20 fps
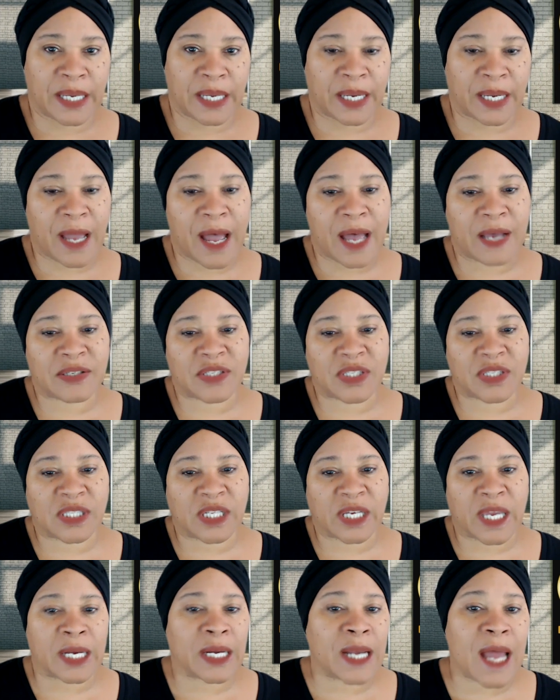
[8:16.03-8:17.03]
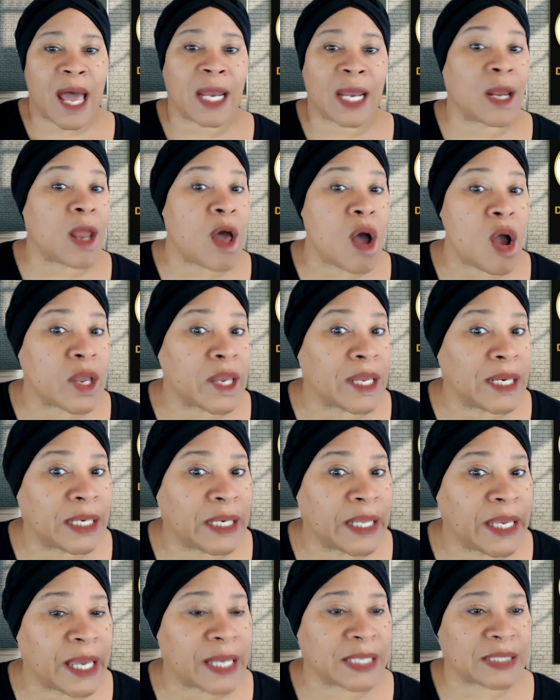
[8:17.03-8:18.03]
And Kyle's just looking not
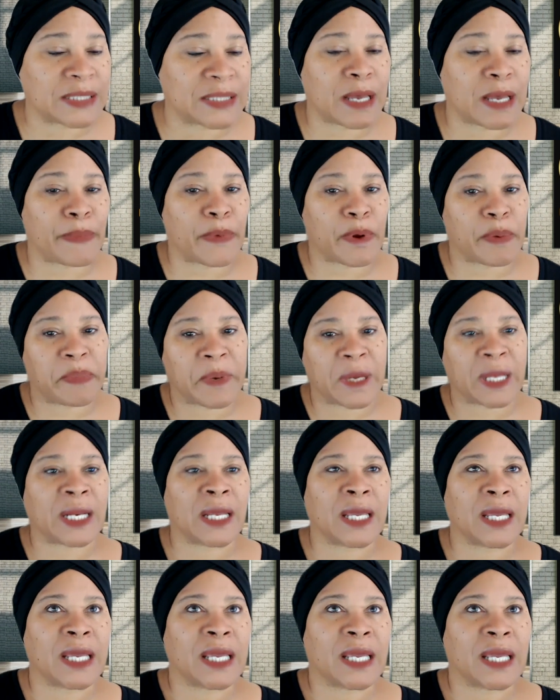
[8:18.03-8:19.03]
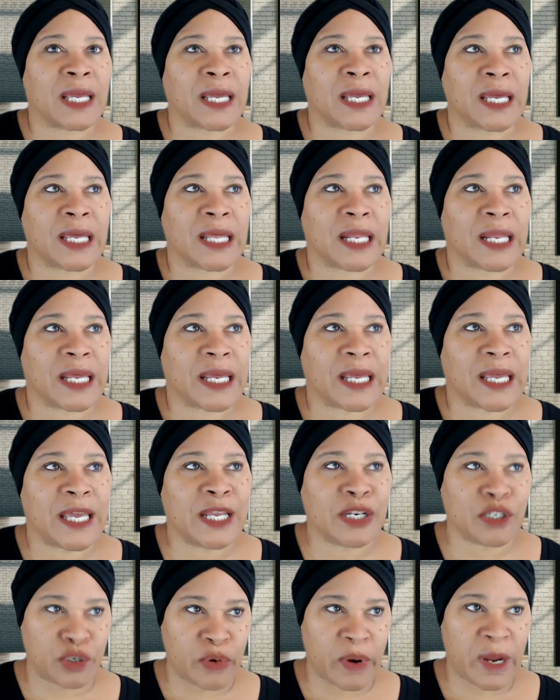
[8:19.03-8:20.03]
longingly at Summer, but
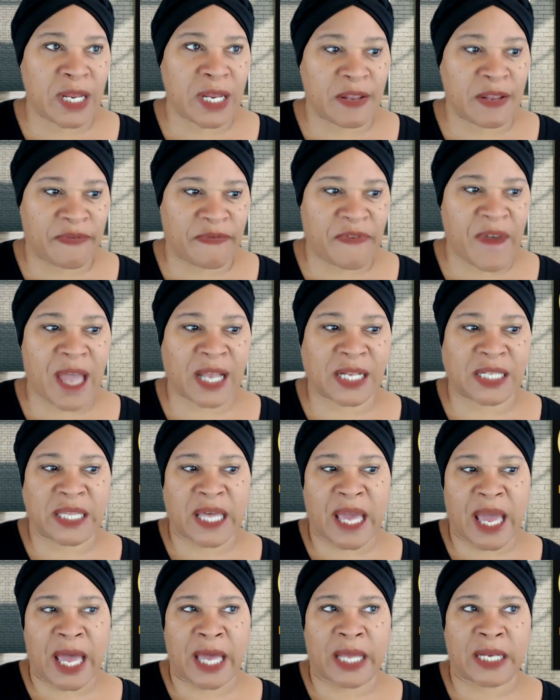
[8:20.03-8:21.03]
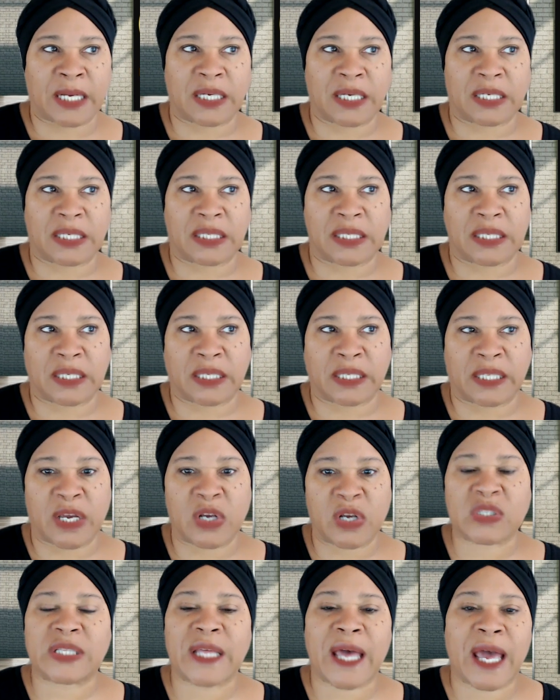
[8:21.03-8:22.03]
enjoying the fact that
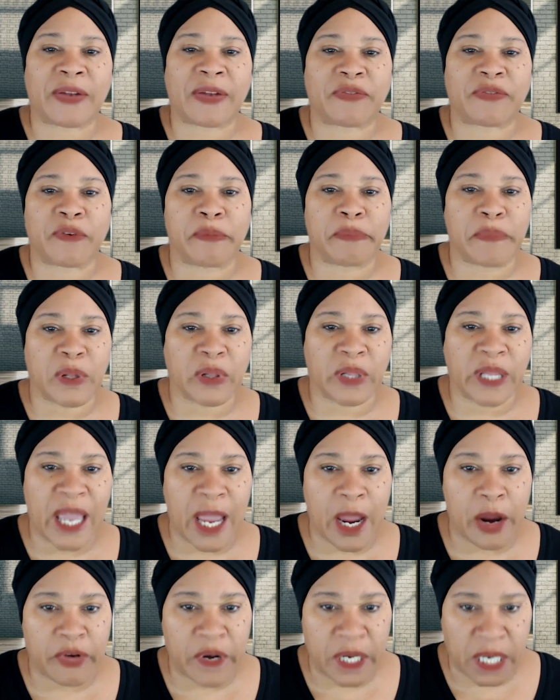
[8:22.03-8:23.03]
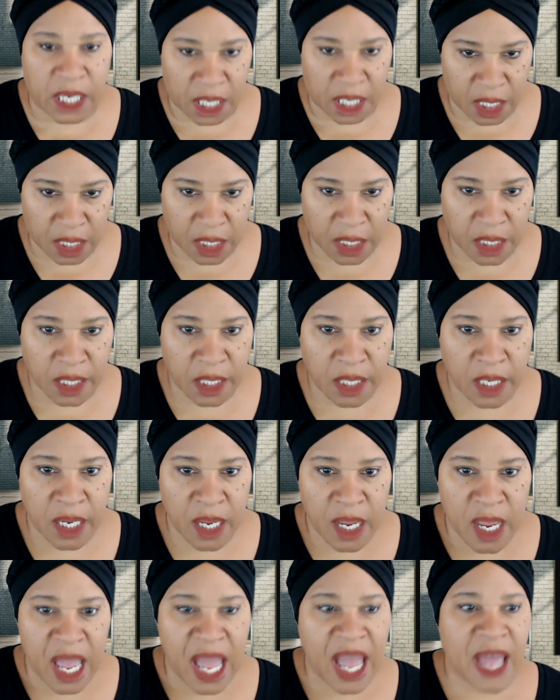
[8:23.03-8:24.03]
there's that familiarity
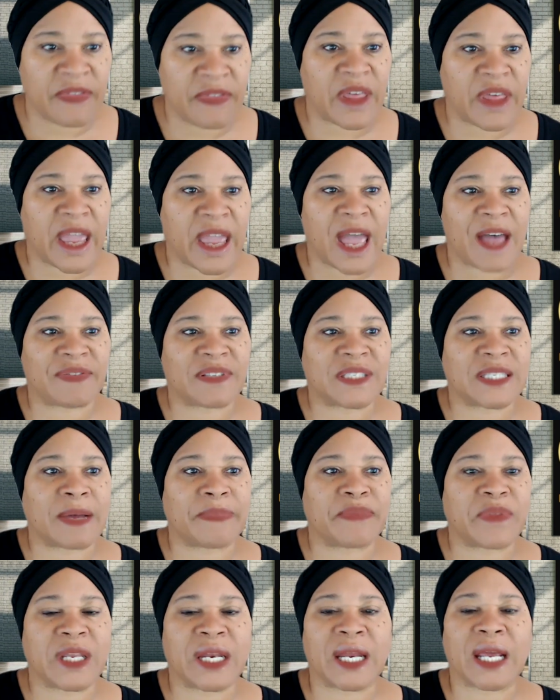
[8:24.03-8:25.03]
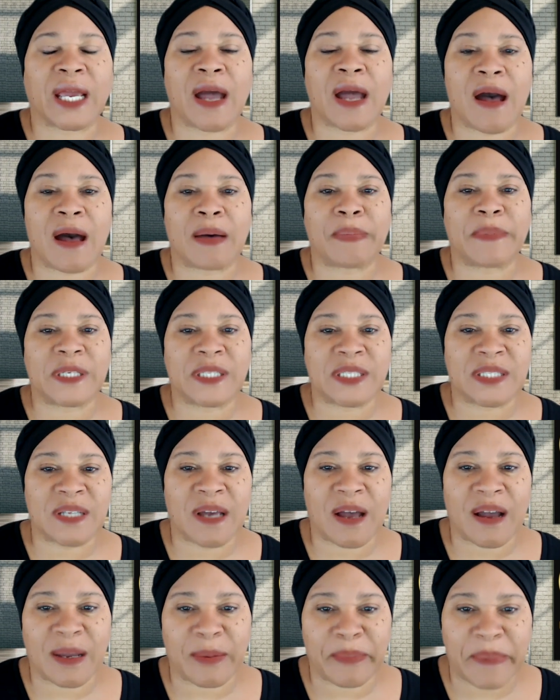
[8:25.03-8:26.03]
and they have something in common to
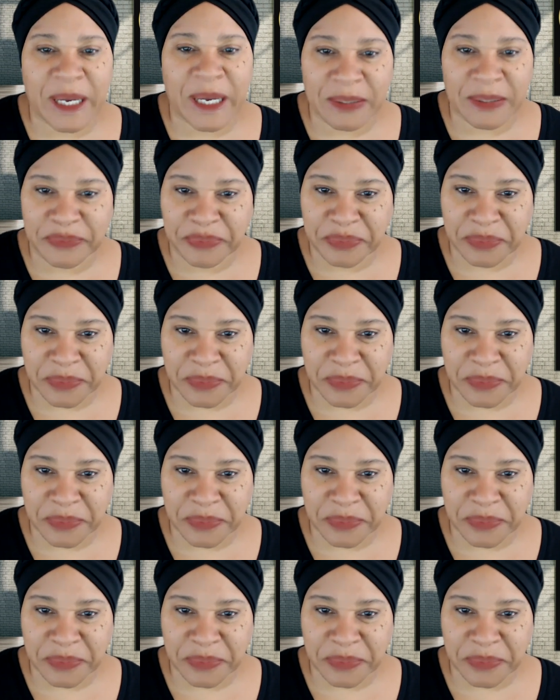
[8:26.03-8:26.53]
talk about.